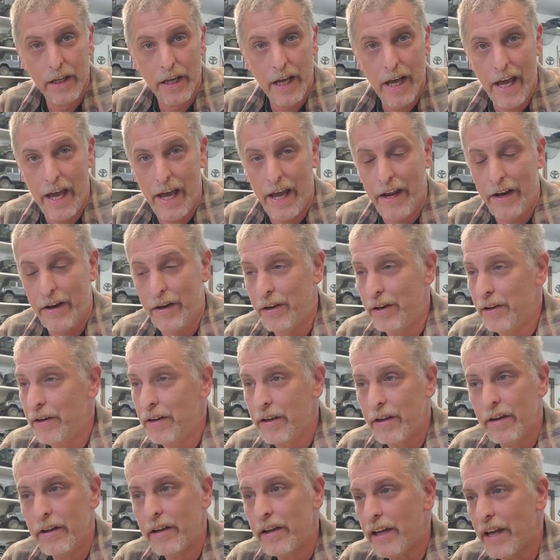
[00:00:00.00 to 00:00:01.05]
And
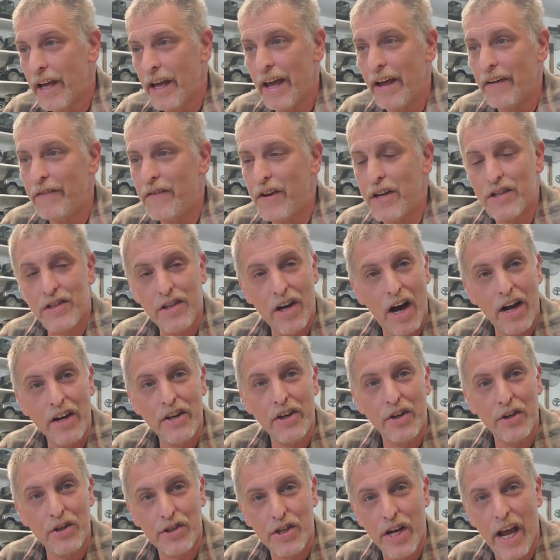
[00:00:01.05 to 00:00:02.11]
if he's on
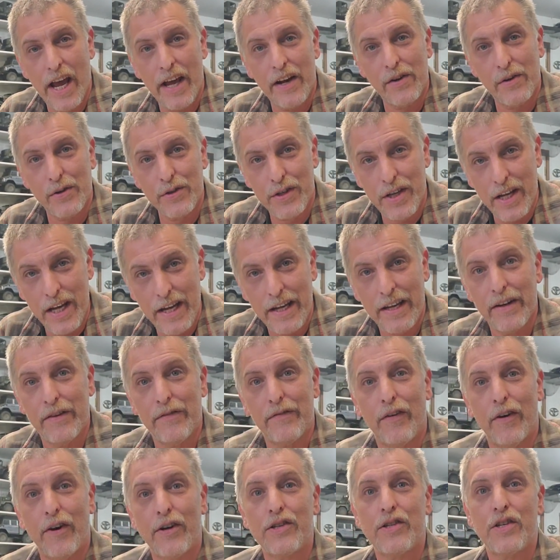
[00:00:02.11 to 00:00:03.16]
your channels, he
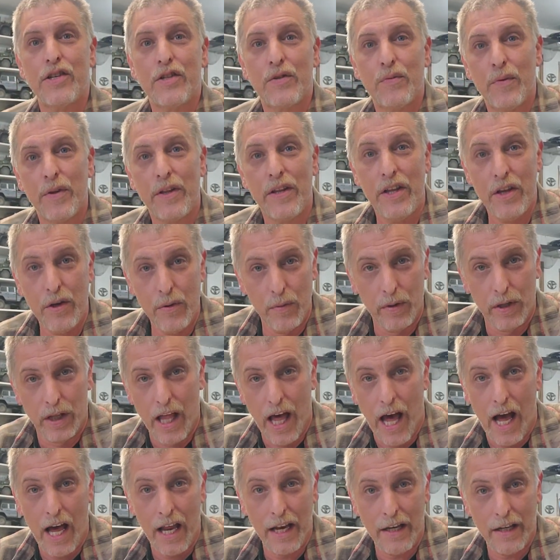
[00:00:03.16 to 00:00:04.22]
converses with you a
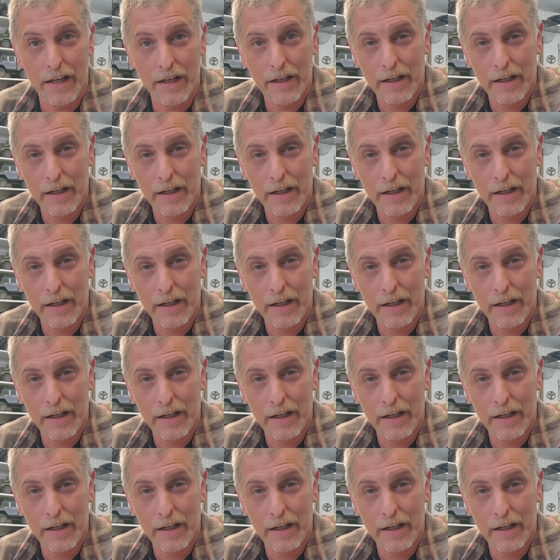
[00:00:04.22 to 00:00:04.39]
lot.